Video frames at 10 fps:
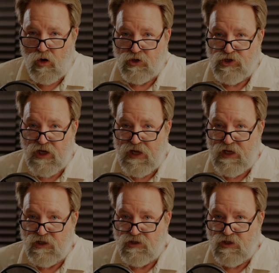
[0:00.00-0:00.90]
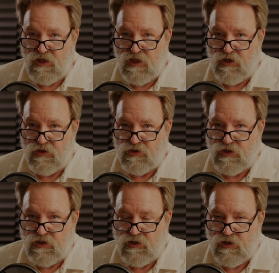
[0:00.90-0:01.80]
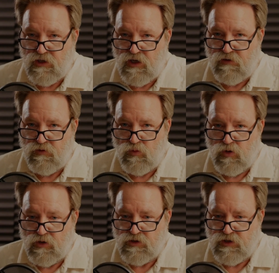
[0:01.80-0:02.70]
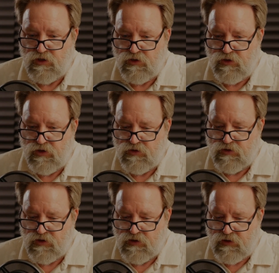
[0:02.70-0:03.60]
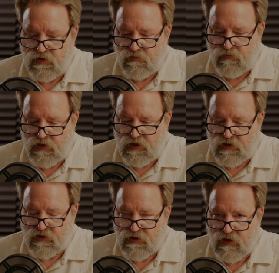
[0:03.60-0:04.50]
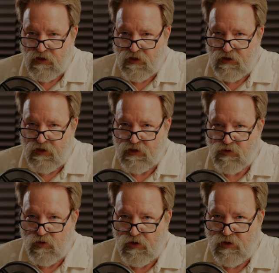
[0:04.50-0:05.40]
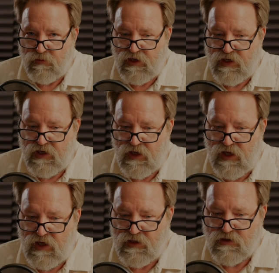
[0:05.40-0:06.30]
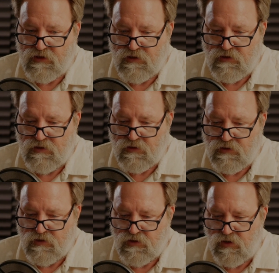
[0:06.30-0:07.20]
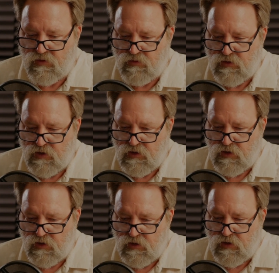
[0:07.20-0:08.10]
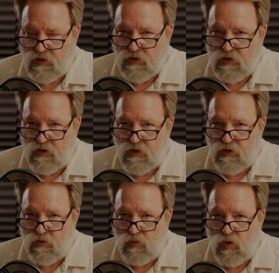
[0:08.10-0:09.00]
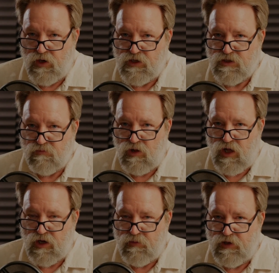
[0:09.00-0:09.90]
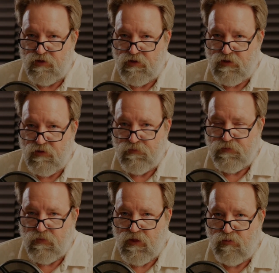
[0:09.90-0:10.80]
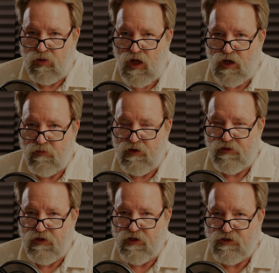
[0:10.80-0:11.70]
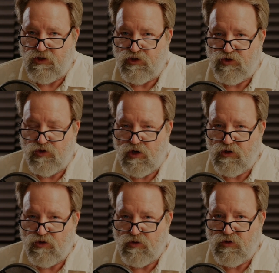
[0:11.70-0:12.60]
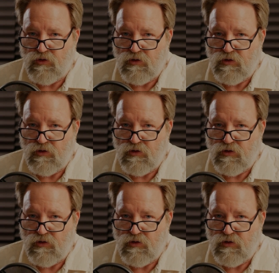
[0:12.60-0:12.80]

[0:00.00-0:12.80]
change the energy of the words that you're using, because that's where the meaning lies. So, what is the block method? The block method is a structural